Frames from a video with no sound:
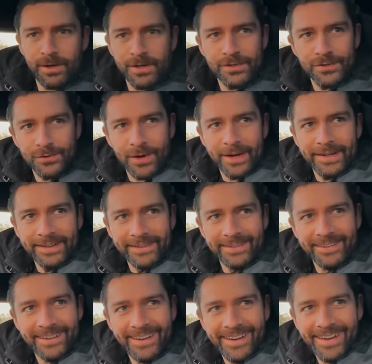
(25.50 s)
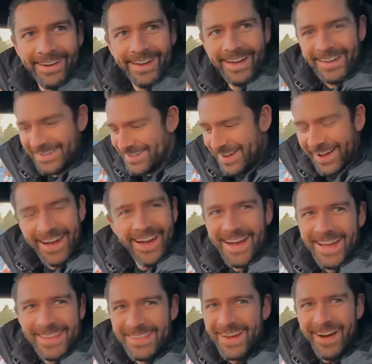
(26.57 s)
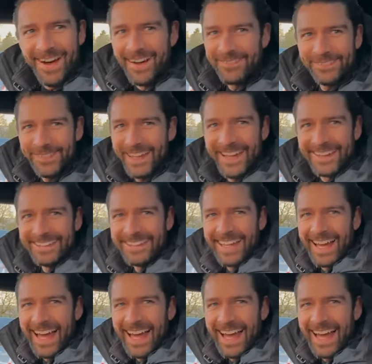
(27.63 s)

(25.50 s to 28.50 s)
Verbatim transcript: just rain. Yeah. Not a flood.